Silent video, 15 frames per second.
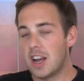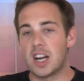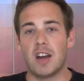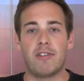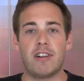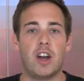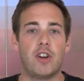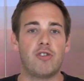
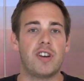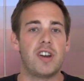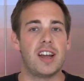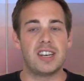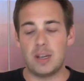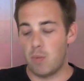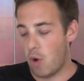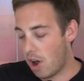covering
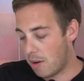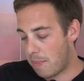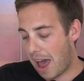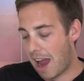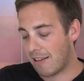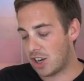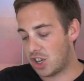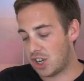191
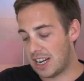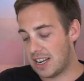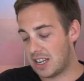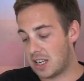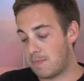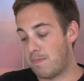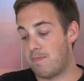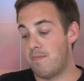
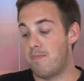parishes.